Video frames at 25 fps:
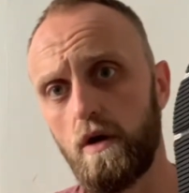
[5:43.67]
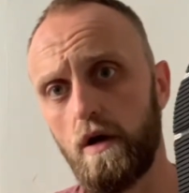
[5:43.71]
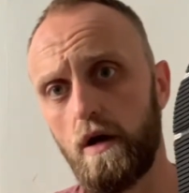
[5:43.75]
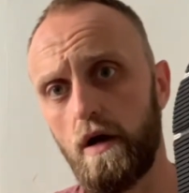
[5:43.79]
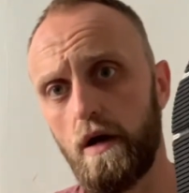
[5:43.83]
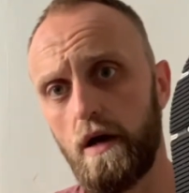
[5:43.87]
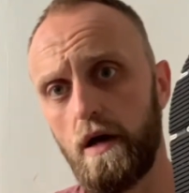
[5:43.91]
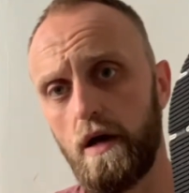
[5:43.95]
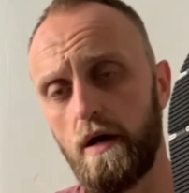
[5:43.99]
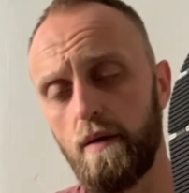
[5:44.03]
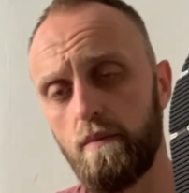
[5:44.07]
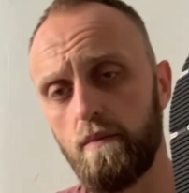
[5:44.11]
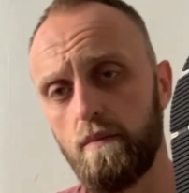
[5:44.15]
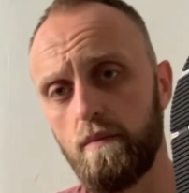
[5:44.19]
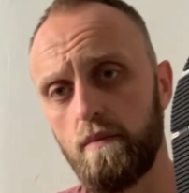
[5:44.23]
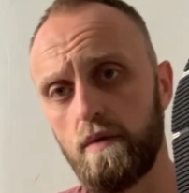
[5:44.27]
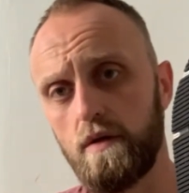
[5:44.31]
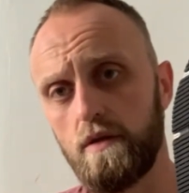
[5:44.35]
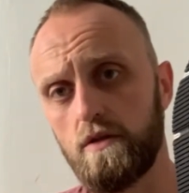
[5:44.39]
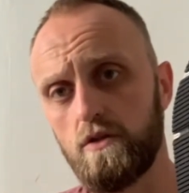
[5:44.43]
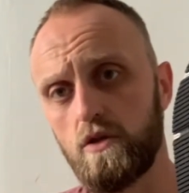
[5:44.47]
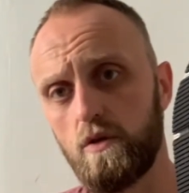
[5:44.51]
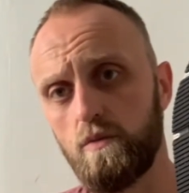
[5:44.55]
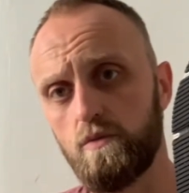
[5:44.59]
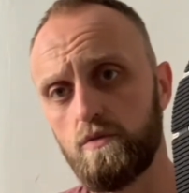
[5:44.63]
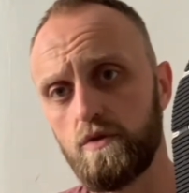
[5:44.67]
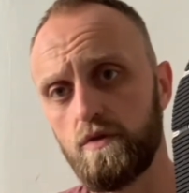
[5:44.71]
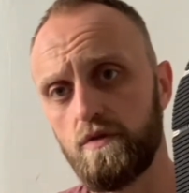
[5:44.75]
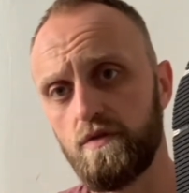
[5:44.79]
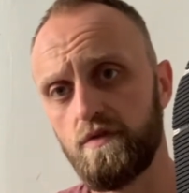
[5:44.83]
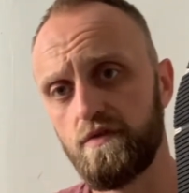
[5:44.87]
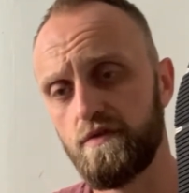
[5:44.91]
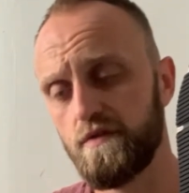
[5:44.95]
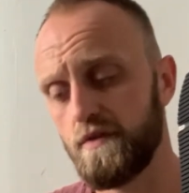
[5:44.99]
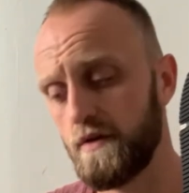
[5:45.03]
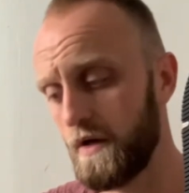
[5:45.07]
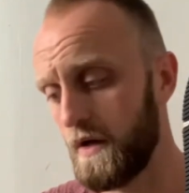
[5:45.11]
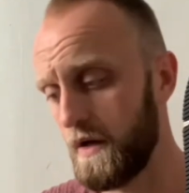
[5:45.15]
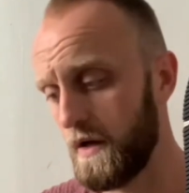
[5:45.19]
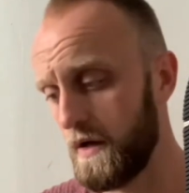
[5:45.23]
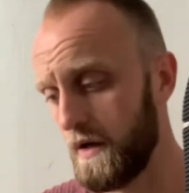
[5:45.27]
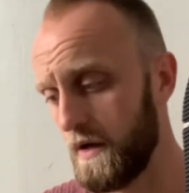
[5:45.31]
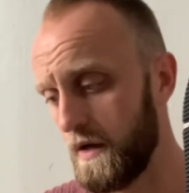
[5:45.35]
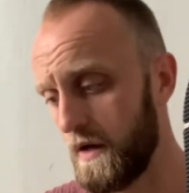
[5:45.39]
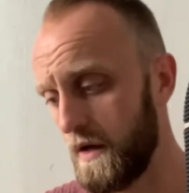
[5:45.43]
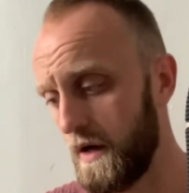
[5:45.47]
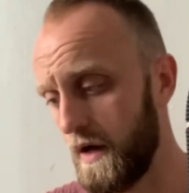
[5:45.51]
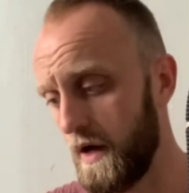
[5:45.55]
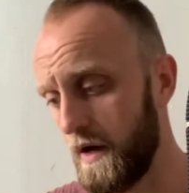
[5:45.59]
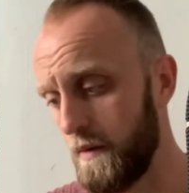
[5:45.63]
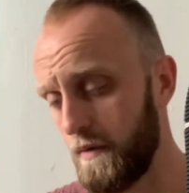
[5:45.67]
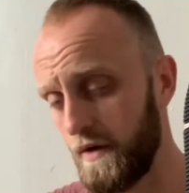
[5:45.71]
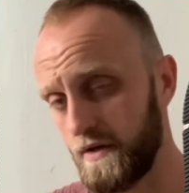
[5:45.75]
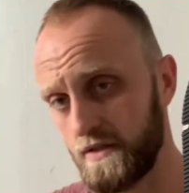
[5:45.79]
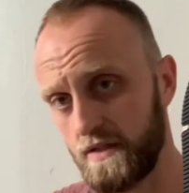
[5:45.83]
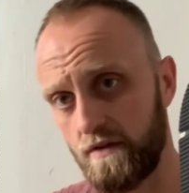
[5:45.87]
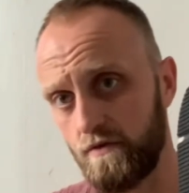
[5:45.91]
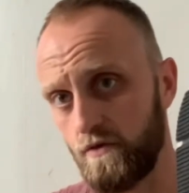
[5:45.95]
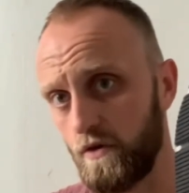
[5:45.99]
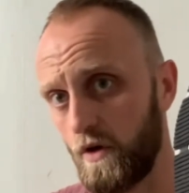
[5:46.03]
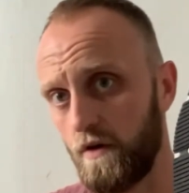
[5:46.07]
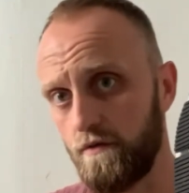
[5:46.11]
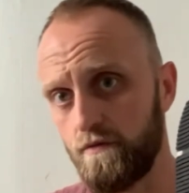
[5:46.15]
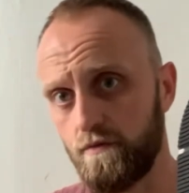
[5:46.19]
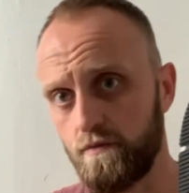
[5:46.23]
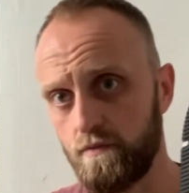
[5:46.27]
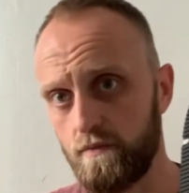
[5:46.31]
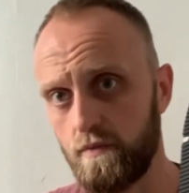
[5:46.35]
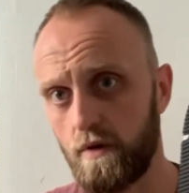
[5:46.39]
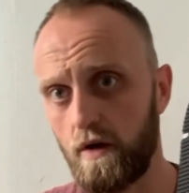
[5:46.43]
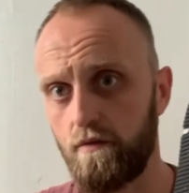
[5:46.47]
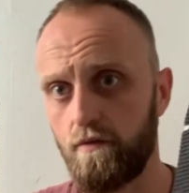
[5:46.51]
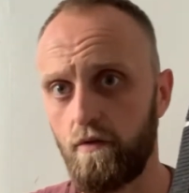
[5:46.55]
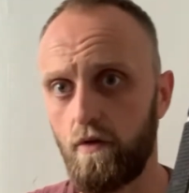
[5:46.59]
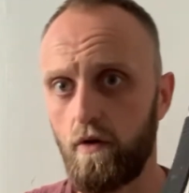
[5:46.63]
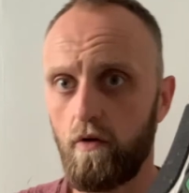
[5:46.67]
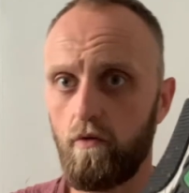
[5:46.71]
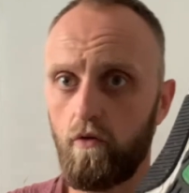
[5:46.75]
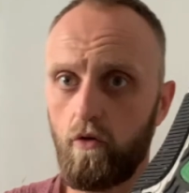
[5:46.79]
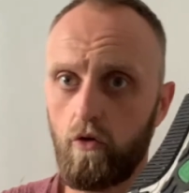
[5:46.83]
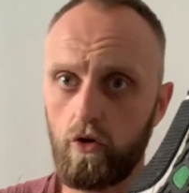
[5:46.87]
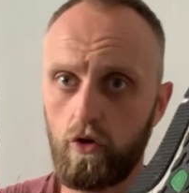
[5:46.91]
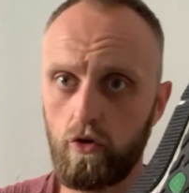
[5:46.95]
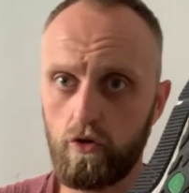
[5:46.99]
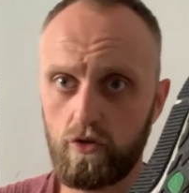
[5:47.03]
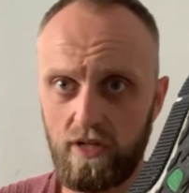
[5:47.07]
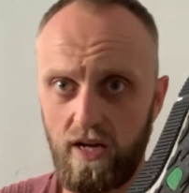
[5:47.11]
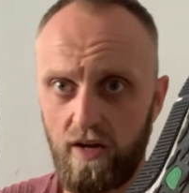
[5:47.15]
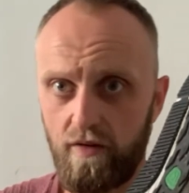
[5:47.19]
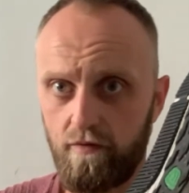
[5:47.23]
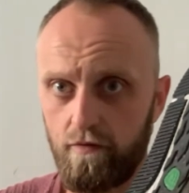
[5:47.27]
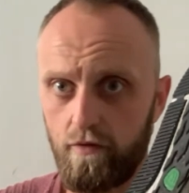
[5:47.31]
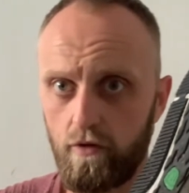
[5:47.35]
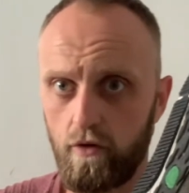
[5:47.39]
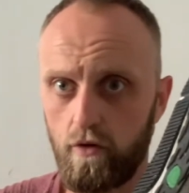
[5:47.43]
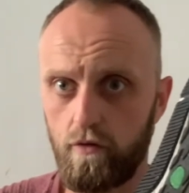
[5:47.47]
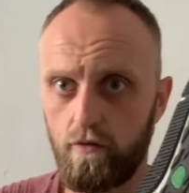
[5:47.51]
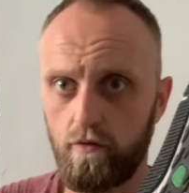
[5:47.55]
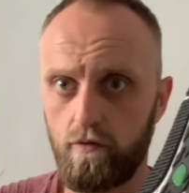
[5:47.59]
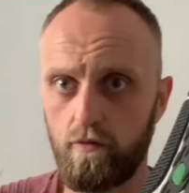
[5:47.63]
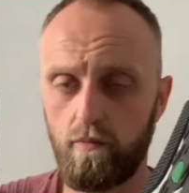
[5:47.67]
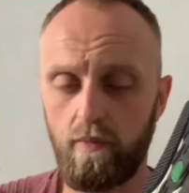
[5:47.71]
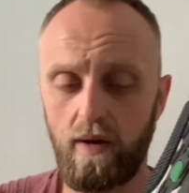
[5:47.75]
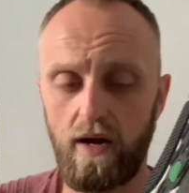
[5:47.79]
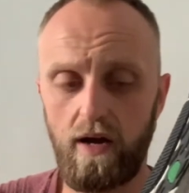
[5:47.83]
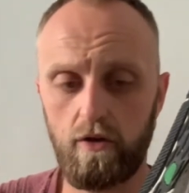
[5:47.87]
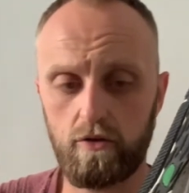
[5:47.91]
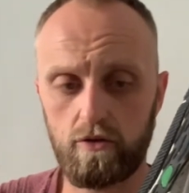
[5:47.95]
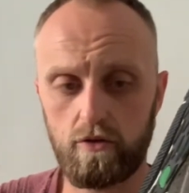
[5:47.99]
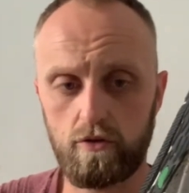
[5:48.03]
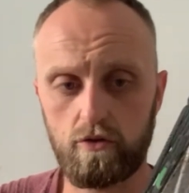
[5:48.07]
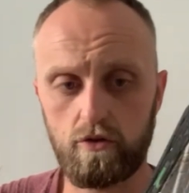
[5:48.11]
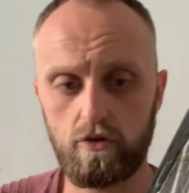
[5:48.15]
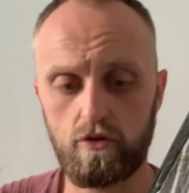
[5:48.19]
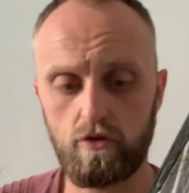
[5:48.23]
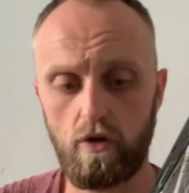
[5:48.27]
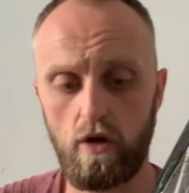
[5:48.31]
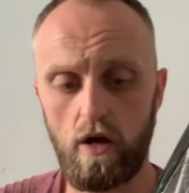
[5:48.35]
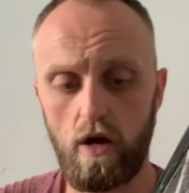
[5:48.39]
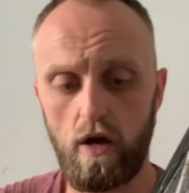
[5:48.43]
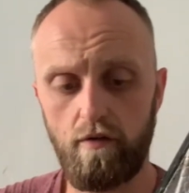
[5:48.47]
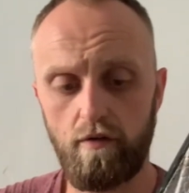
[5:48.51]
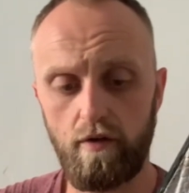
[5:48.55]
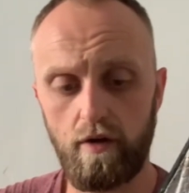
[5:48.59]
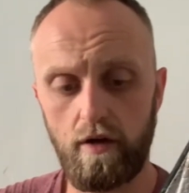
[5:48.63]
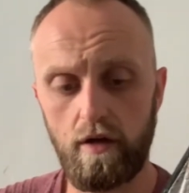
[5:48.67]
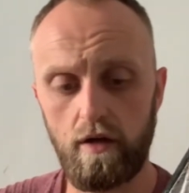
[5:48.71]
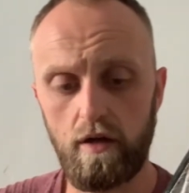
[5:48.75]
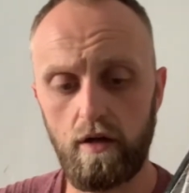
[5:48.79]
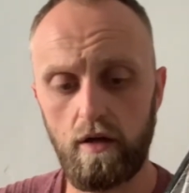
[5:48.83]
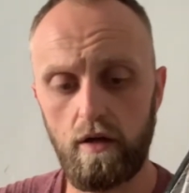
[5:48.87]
In terms of, like I said, I've only used a handful of miles on Strava